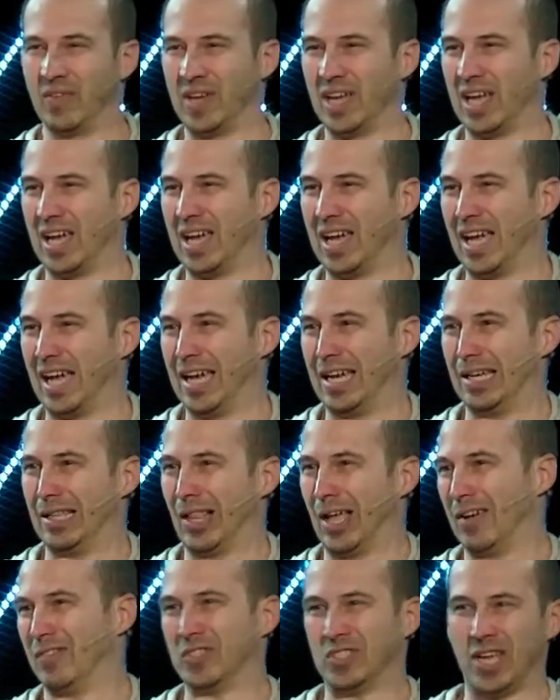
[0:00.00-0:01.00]
a
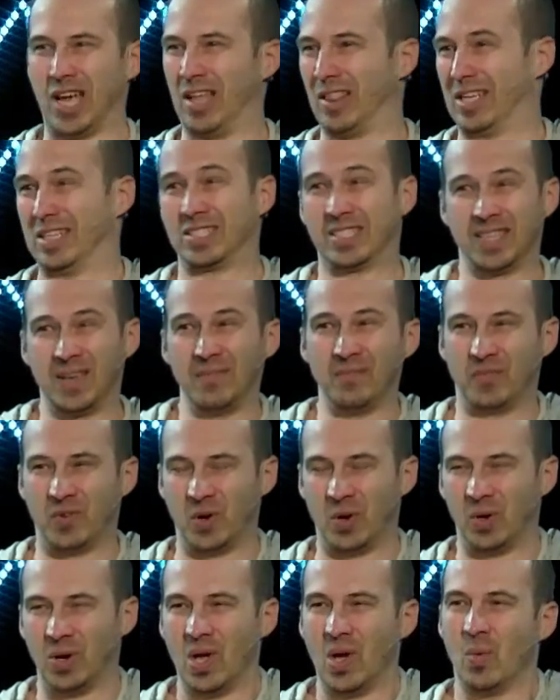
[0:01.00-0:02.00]
lifestyle that's sinful.